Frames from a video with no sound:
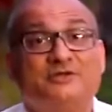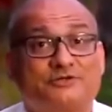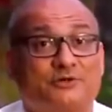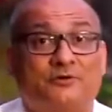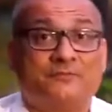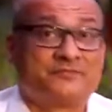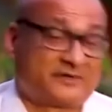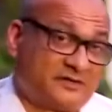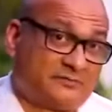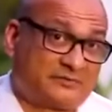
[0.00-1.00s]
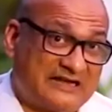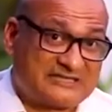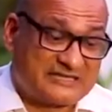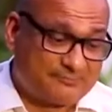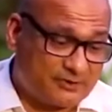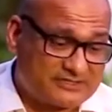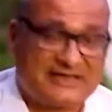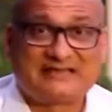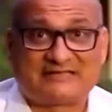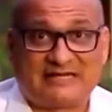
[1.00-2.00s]
So, classical book
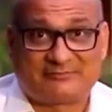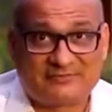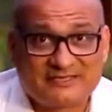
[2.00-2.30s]
says that